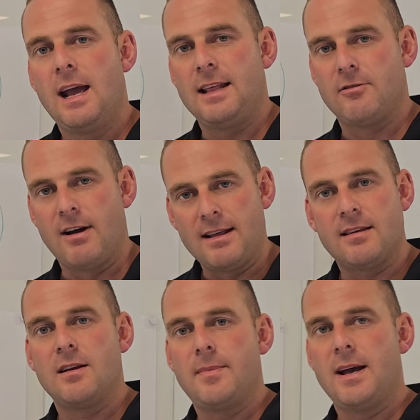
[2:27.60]
And the great
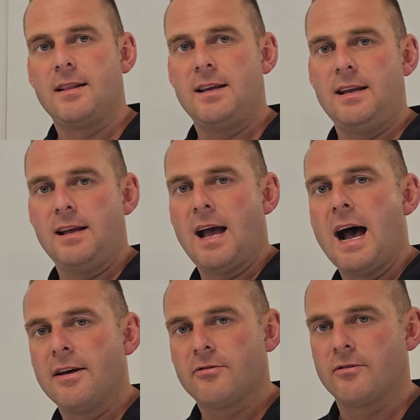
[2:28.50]
thing about the
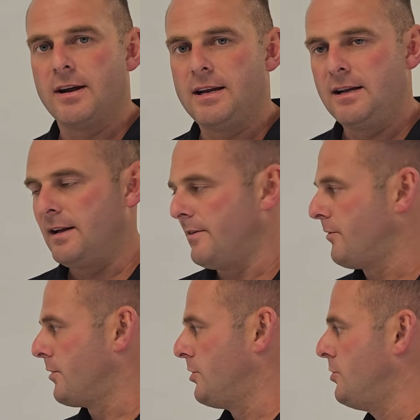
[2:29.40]
R3, if
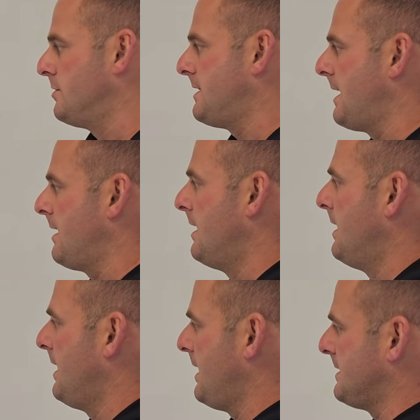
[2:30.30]
we're going to use that,
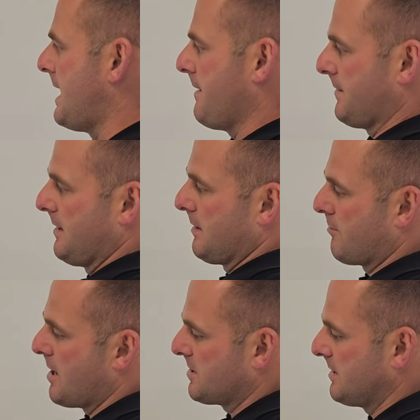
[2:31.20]
is after the
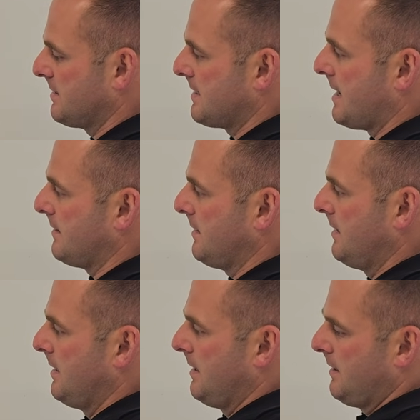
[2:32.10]
crushing
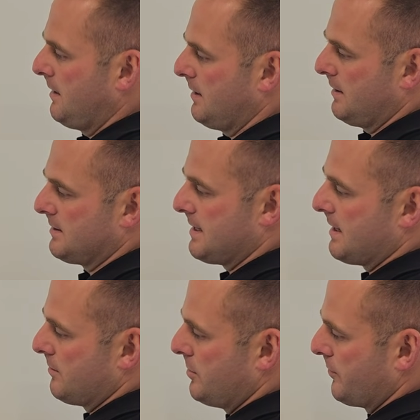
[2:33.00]
is
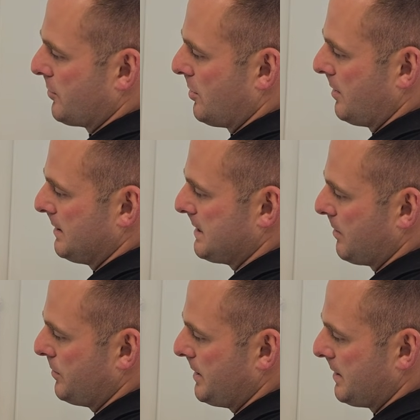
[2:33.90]
done, you've got a
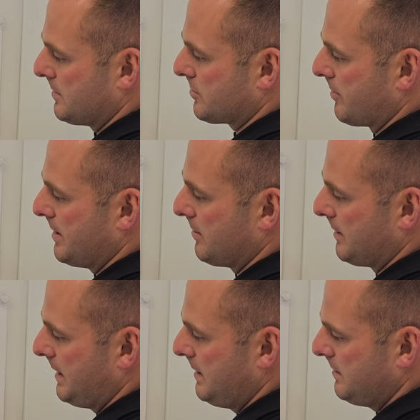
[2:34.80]
double deck screen on
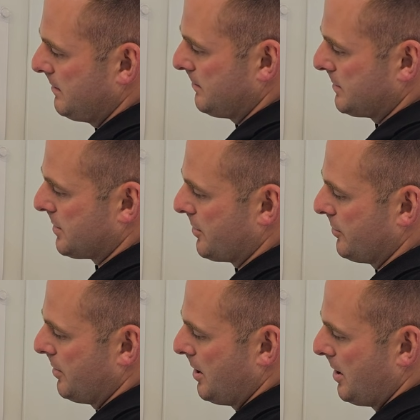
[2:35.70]
the end.
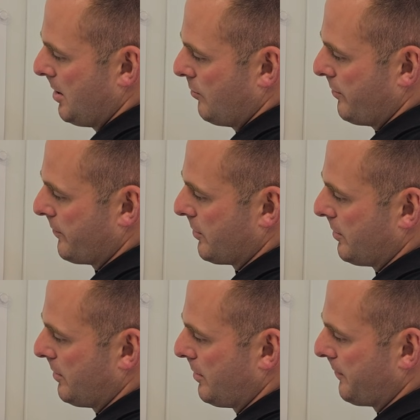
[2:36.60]
So we've
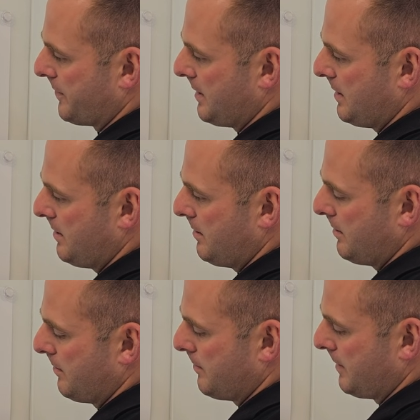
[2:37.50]
got off the
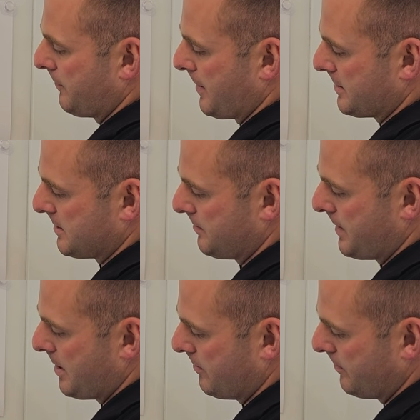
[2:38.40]
mid fraction
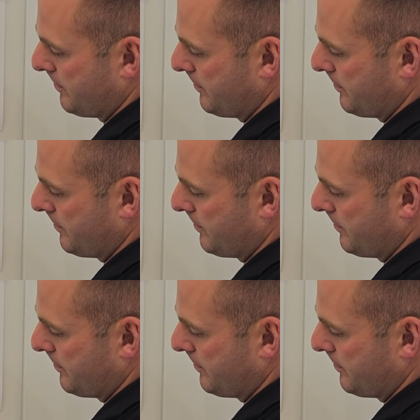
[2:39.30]
belt,